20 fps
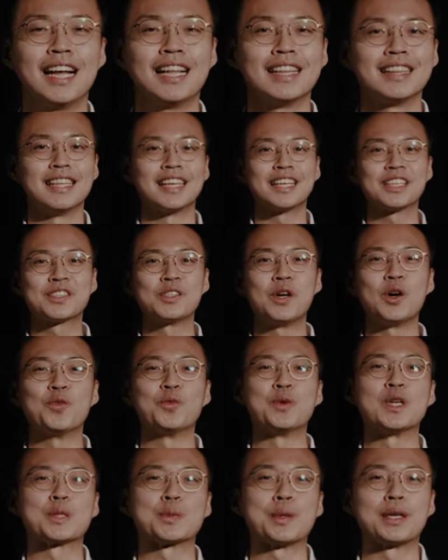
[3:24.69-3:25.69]
Let us know
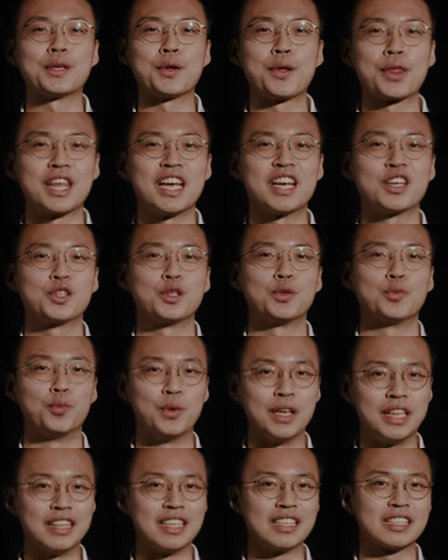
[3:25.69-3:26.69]
which one you think should
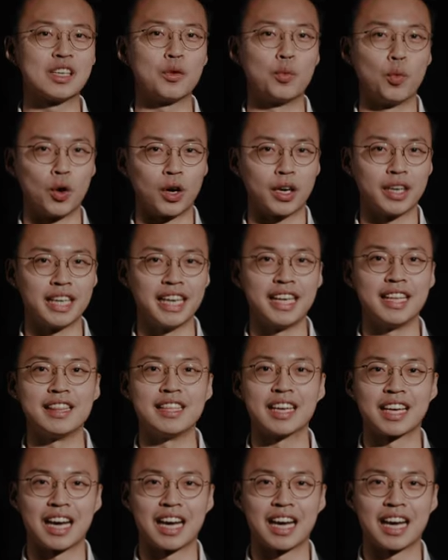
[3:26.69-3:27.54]
win this award in the